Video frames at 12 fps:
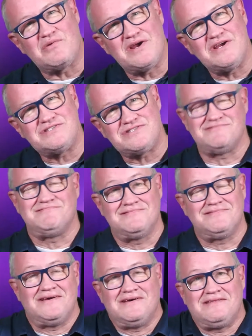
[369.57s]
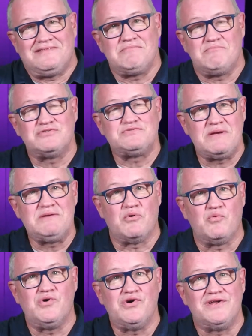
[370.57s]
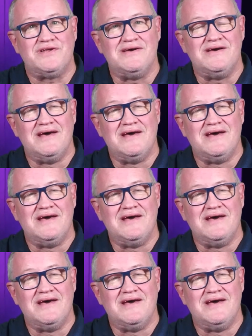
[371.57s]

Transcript: race i think most people would